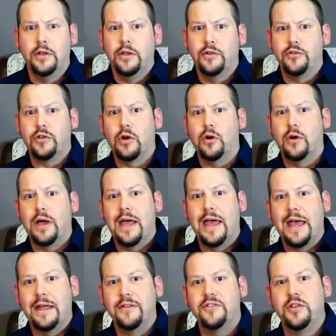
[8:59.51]
So
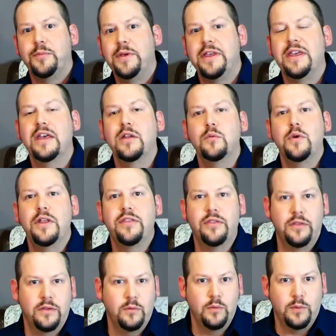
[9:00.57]
to begin
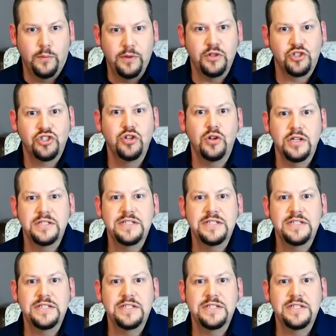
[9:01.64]
with the students,